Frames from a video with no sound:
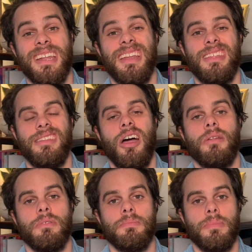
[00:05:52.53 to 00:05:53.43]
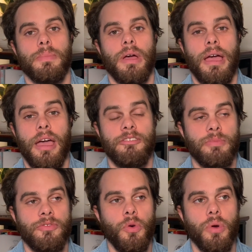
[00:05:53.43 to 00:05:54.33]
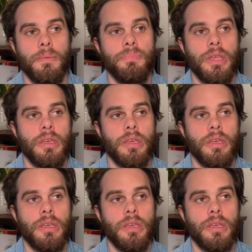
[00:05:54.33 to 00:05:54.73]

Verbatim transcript: that I did not have before.